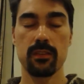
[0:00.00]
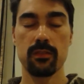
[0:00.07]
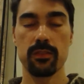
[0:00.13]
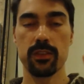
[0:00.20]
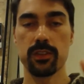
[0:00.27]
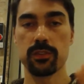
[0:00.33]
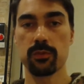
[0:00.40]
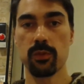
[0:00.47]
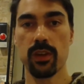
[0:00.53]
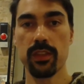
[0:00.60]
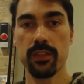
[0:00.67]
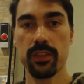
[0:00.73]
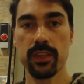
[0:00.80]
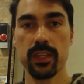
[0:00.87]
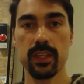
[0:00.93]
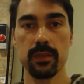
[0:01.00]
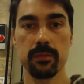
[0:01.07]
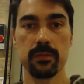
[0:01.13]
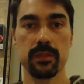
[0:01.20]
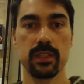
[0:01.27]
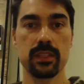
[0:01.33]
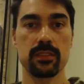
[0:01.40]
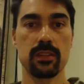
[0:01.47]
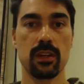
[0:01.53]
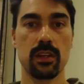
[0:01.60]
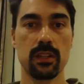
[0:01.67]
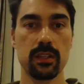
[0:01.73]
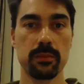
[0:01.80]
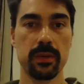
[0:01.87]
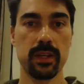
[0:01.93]
There's 1 theme that's
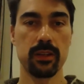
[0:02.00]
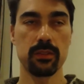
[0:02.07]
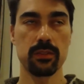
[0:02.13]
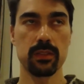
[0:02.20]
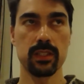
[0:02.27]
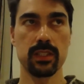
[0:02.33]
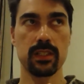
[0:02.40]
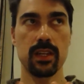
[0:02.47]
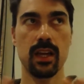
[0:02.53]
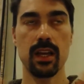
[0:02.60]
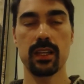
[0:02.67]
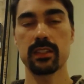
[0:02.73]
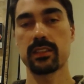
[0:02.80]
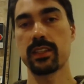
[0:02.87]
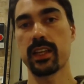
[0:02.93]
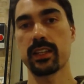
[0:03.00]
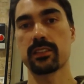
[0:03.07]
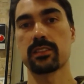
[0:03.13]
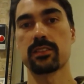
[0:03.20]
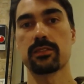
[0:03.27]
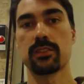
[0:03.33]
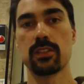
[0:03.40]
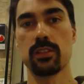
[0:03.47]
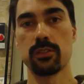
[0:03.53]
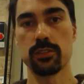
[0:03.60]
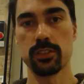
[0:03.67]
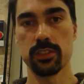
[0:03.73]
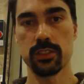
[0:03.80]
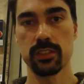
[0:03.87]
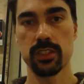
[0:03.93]
all about the context of
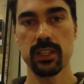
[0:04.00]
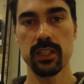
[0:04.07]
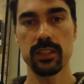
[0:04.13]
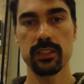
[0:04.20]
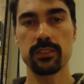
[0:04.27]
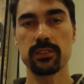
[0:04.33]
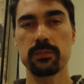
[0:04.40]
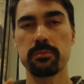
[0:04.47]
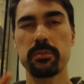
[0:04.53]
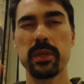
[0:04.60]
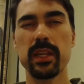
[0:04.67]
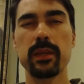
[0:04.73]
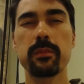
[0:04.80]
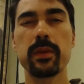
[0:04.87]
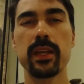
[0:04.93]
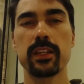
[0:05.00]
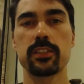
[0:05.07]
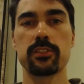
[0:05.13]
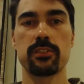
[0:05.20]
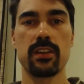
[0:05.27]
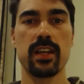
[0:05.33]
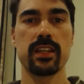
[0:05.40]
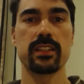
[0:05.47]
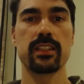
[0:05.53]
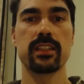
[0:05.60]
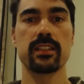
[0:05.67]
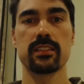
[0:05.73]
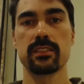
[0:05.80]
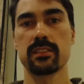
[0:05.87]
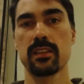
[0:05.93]
Clojure. These are big picture
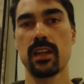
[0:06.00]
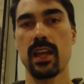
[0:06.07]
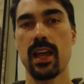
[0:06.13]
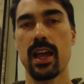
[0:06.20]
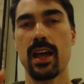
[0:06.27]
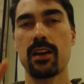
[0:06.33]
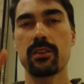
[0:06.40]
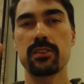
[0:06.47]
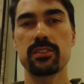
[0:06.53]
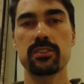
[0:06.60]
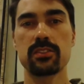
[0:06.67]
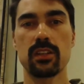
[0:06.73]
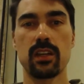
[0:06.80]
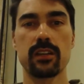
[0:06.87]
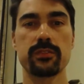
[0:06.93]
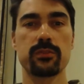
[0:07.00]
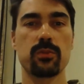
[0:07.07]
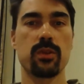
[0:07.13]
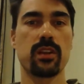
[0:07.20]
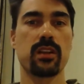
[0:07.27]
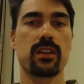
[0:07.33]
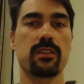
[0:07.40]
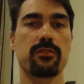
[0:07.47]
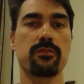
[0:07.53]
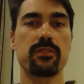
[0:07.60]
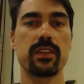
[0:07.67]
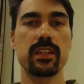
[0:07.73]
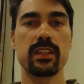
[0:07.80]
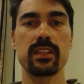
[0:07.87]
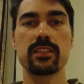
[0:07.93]
ideas. How does software
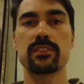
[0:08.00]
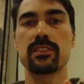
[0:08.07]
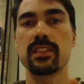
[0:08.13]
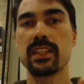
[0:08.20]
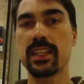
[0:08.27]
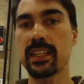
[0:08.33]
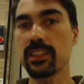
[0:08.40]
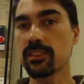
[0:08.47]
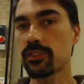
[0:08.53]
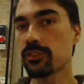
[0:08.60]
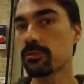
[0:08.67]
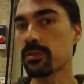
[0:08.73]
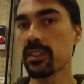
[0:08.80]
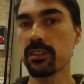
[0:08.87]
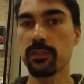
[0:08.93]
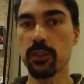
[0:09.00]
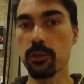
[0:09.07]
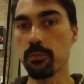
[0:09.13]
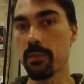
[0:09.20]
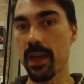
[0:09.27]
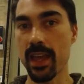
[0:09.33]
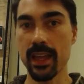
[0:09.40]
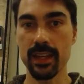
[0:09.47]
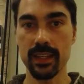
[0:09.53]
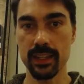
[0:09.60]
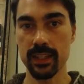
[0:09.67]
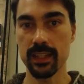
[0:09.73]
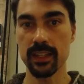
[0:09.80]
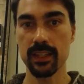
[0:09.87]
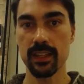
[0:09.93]
fit into the history of
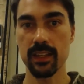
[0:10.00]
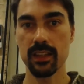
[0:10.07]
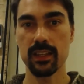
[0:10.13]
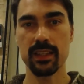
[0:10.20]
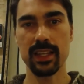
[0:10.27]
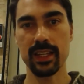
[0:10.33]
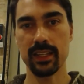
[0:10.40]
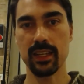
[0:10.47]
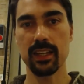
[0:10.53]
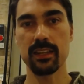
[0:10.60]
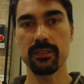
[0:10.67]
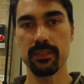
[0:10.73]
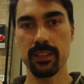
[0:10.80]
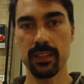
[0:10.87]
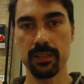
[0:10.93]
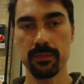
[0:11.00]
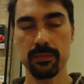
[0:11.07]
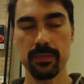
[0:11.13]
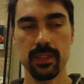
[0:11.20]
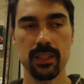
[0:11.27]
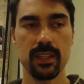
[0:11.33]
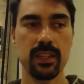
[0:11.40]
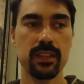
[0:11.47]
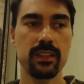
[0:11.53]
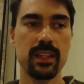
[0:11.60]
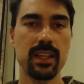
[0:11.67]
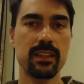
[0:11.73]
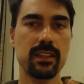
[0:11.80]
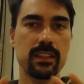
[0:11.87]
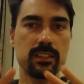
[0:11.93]
humanity? That kind of thing. And
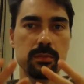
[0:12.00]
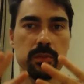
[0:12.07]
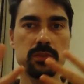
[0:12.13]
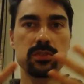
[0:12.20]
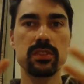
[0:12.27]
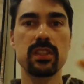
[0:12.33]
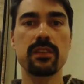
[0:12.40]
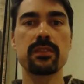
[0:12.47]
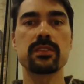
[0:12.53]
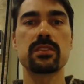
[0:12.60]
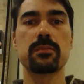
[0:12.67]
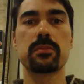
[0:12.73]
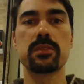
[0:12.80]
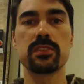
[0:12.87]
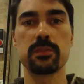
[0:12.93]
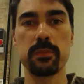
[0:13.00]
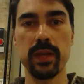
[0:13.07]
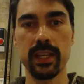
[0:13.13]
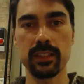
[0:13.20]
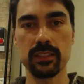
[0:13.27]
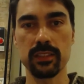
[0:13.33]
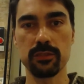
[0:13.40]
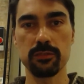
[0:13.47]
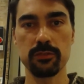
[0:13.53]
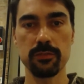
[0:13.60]
that's supposed to give us a perspective.